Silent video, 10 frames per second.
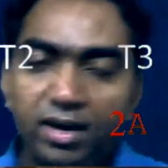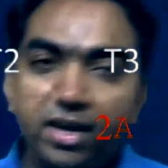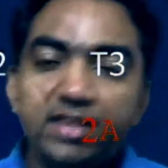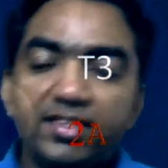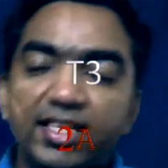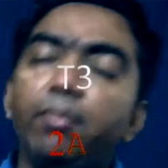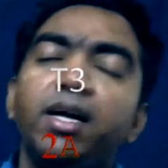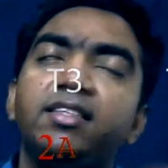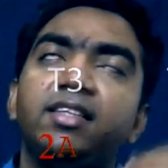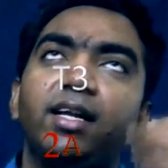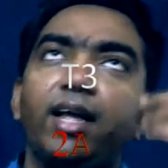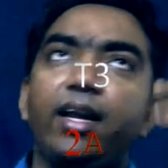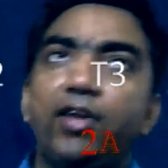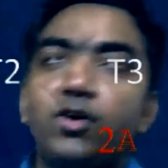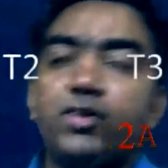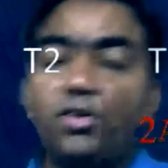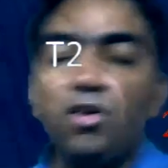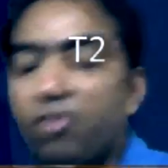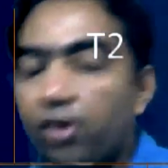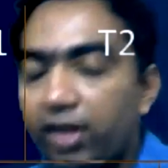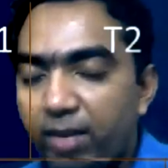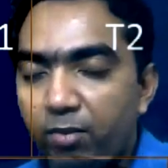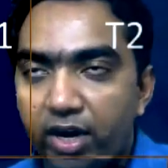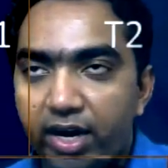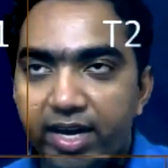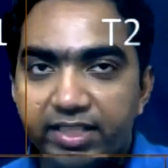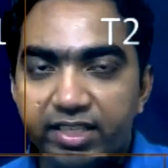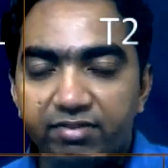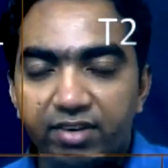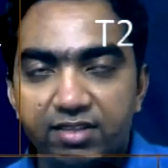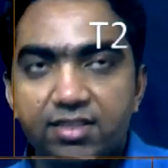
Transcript: some consider that you could go for chemoradiation first,